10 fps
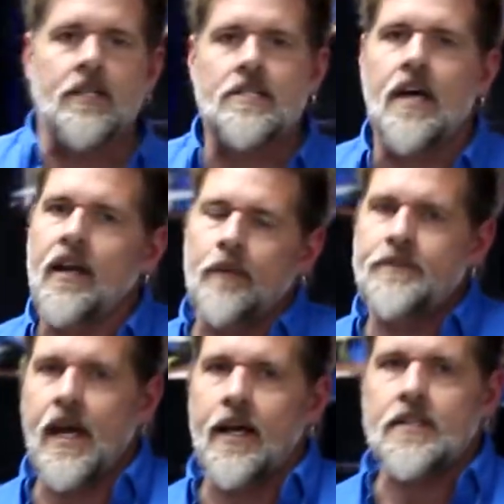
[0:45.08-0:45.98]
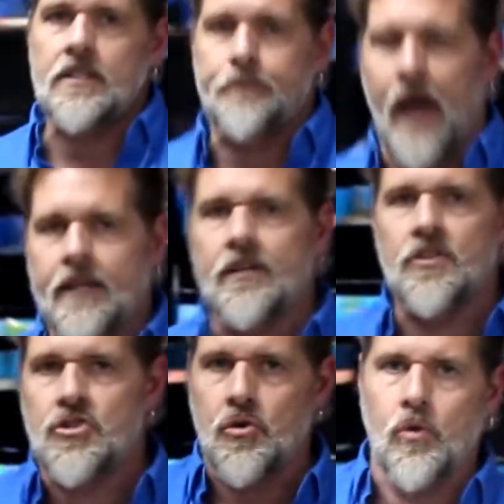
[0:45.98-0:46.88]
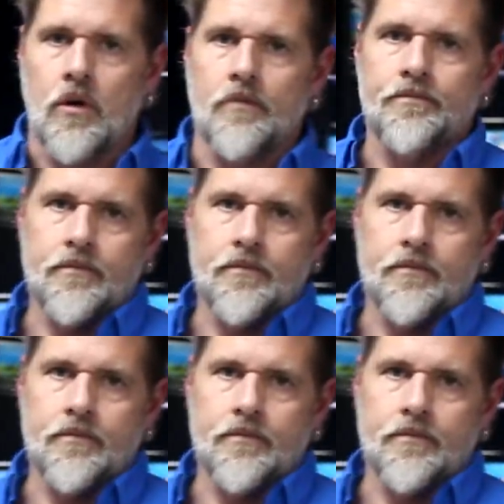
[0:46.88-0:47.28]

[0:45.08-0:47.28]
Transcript: to set up tanks back in the store,